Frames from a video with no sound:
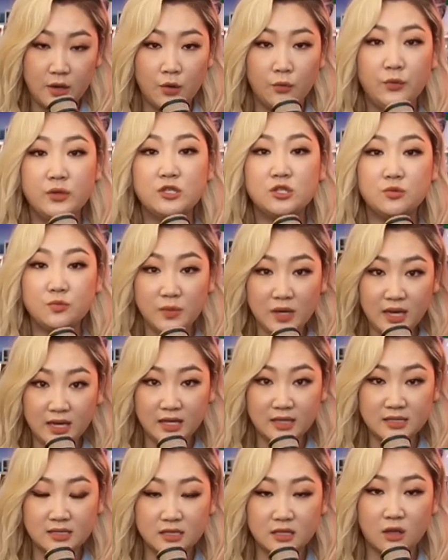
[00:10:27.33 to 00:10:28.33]
which
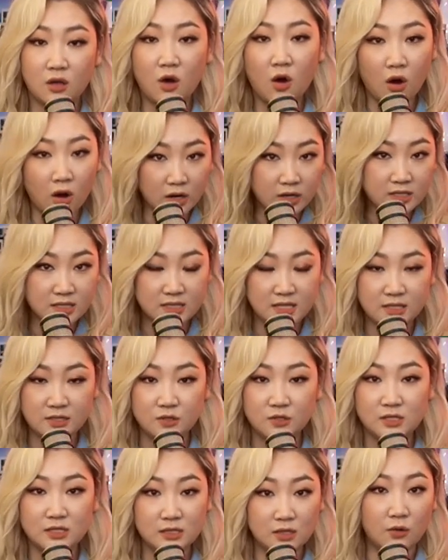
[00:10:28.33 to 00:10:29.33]
means cars need
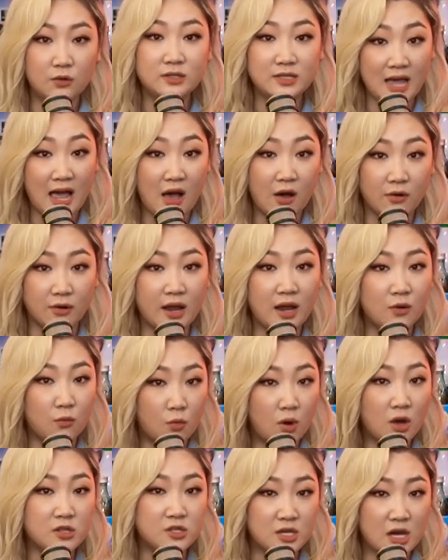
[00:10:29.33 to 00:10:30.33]
to slow down and
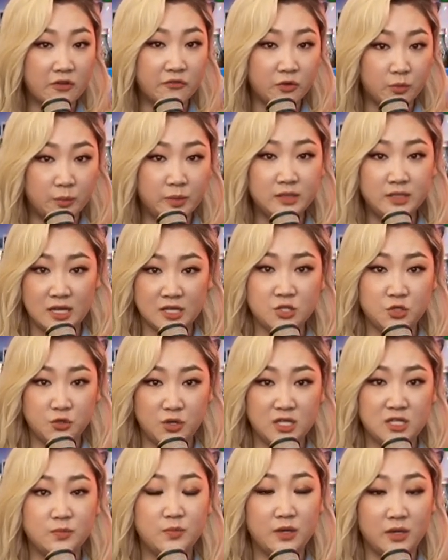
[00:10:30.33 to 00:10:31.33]
watch out for
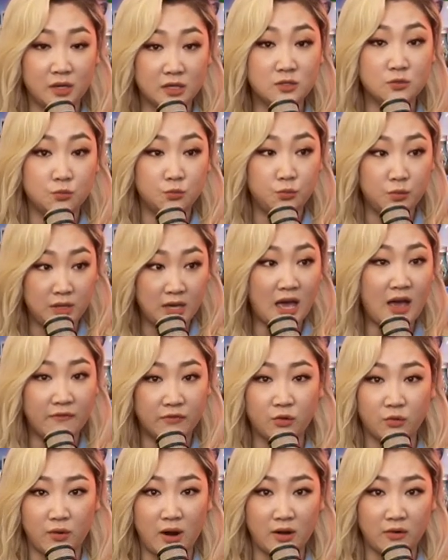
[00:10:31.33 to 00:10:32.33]
pedestrians because we have
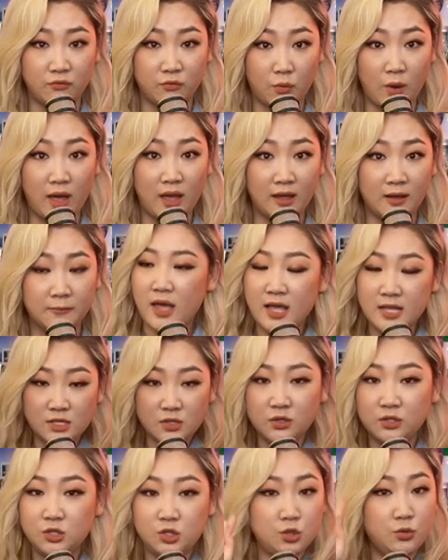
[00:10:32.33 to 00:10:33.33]
the right of way. It's
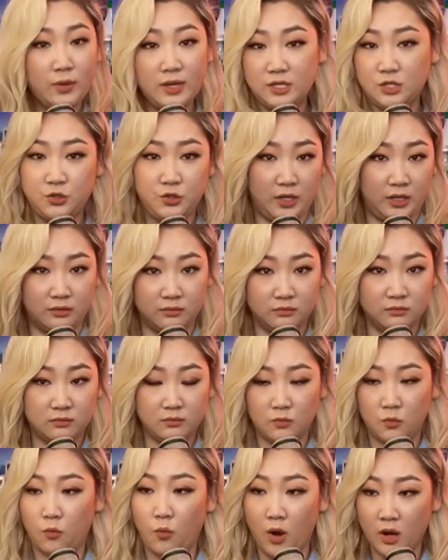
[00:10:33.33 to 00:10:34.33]
a two-way street.
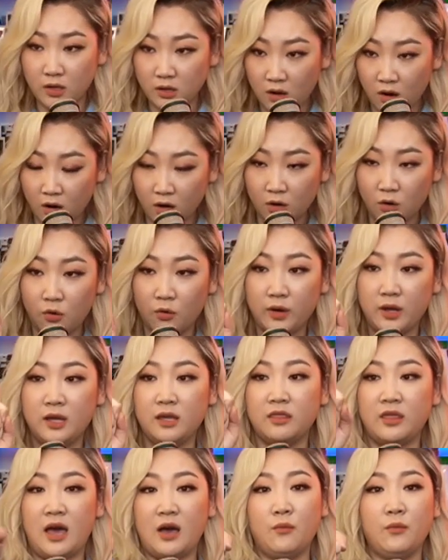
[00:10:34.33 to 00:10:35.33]
One car
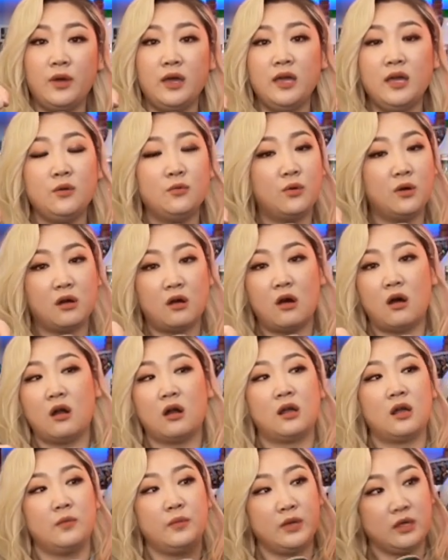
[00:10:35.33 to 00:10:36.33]
going that way and one car
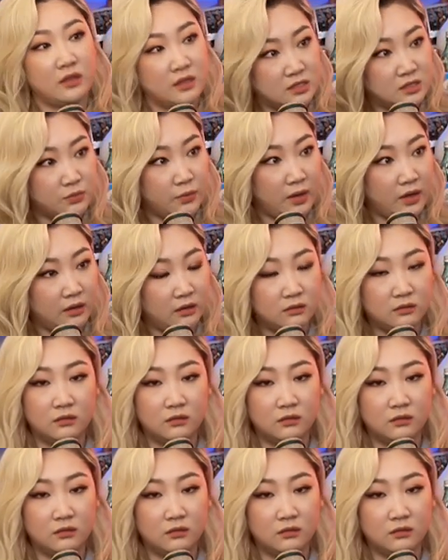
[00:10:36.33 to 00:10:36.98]
coming this way